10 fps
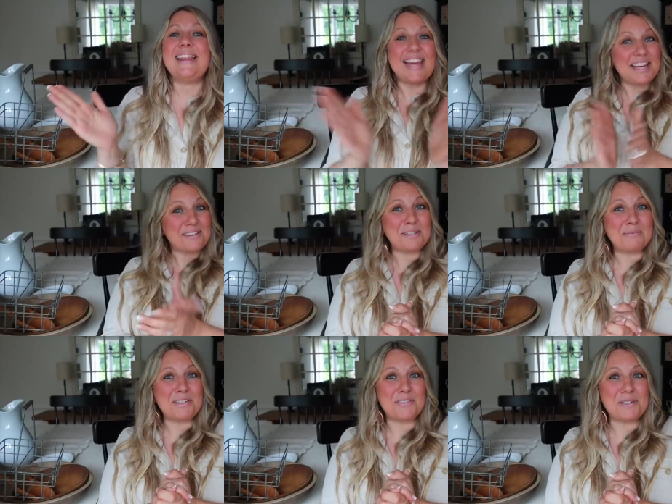Thank you so
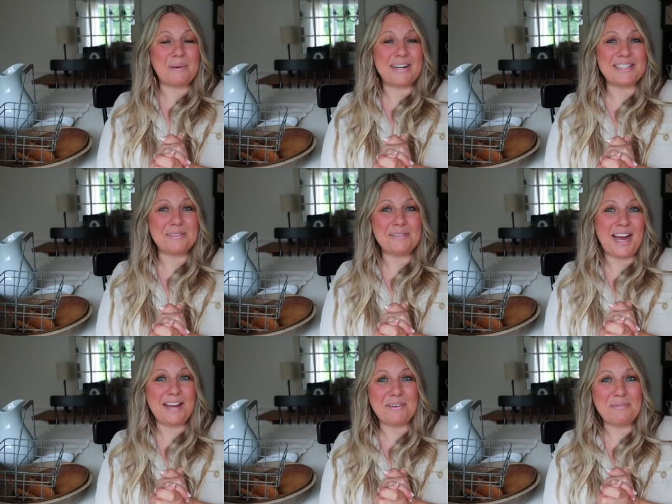much for spending some
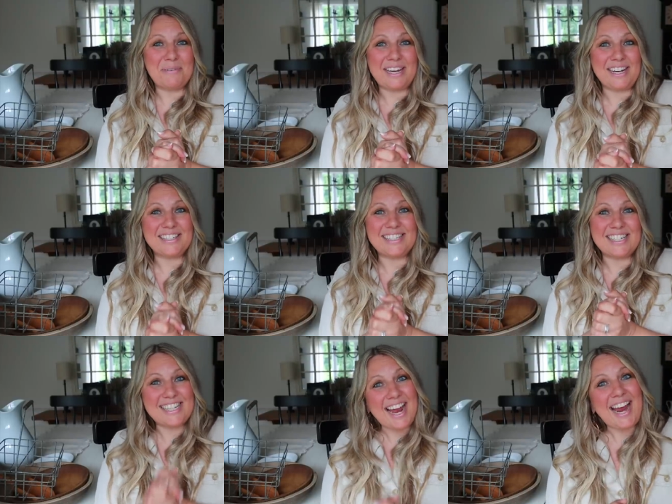time with me here
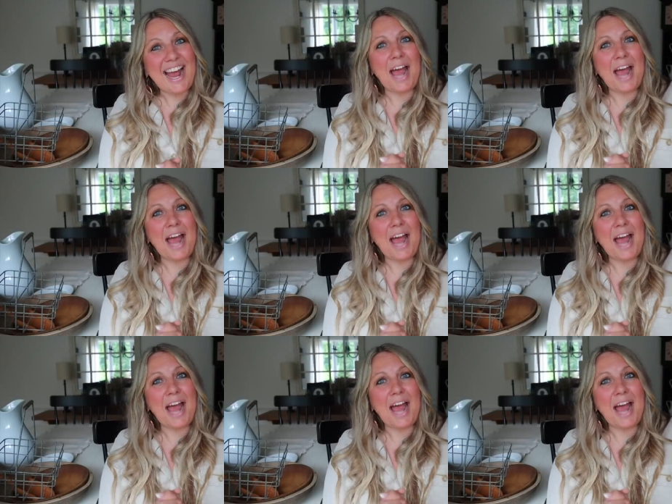today.